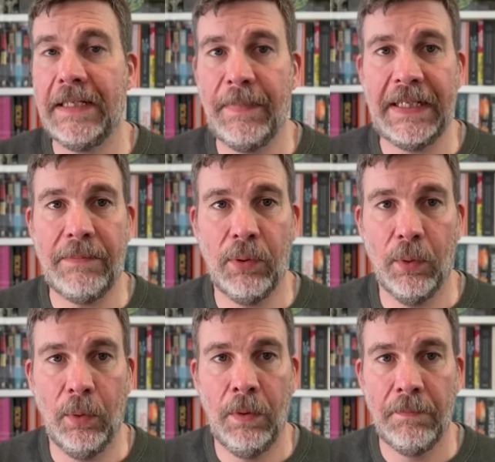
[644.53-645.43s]

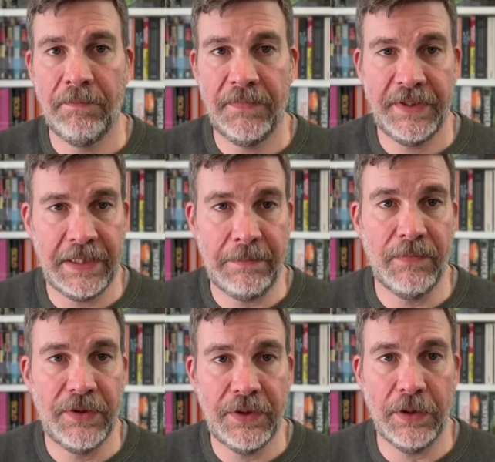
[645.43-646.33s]
people
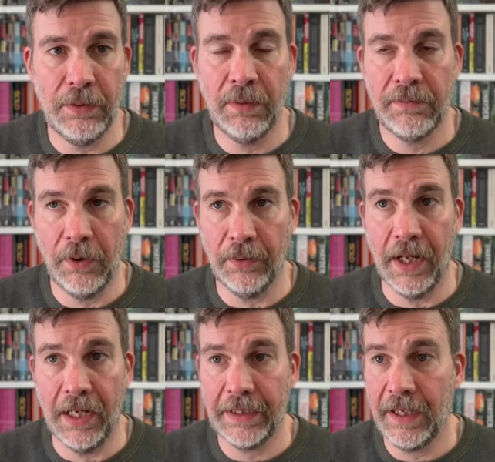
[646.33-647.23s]
seemed to not
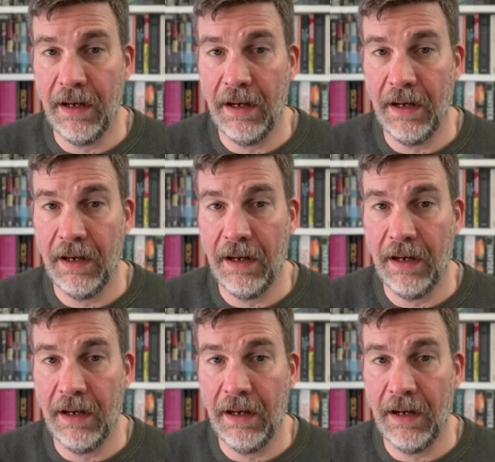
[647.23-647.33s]
like.